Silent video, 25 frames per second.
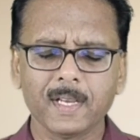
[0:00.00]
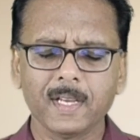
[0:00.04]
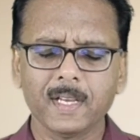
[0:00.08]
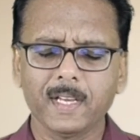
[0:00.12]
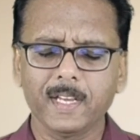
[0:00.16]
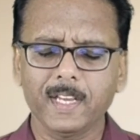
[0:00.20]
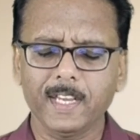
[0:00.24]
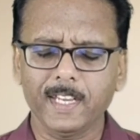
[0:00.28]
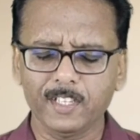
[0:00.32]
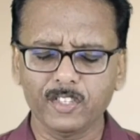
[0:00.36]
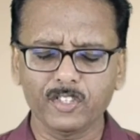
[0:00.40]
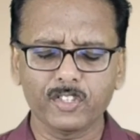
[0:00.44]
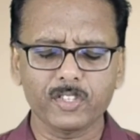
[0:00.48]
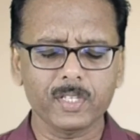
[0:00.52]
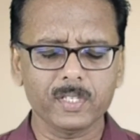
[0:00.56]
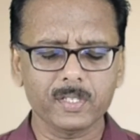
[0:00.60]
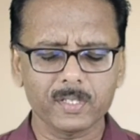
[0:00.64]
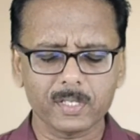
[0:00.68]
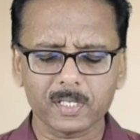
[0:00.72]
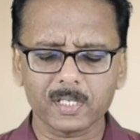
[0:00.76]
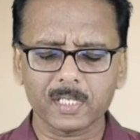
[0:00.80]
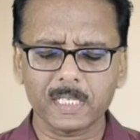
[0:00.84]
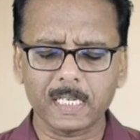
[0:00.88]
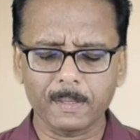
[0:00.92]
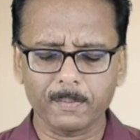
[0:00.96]
In
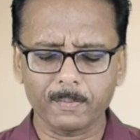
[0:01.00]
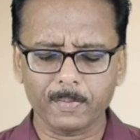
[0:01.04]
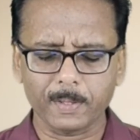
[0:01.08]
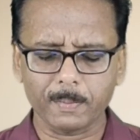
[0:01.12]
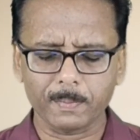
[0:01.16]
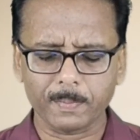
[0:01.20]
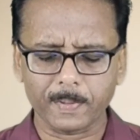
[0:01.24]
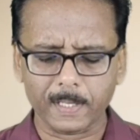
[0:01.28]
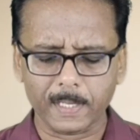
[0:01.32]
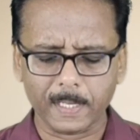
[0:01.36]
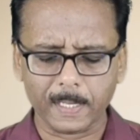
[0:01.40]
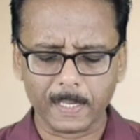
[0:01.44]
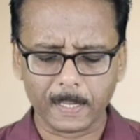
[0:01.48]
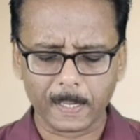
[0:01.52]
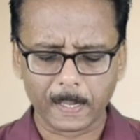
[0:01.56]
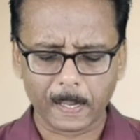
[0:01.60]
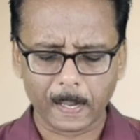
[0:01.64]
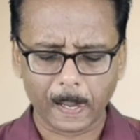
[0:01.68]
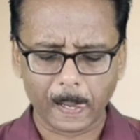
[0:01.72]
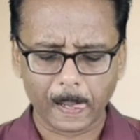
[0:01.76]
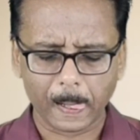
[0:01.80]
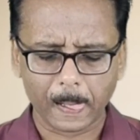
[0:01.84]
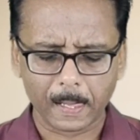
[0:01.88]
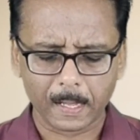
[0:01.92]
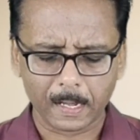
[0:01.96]
Jesus' name we pray.
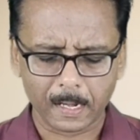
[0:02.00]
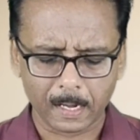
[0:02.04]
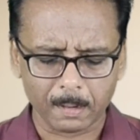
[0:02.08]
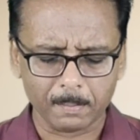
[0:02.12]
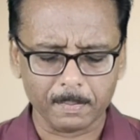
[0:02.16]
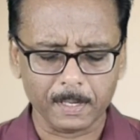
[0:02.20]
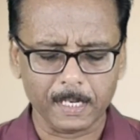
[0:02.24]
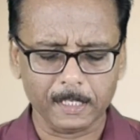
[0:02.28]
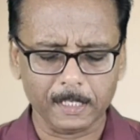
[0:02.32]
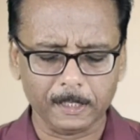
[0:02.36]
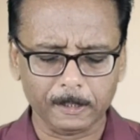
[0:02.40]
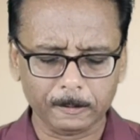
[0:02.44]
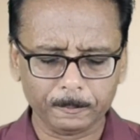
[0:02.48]
Amen.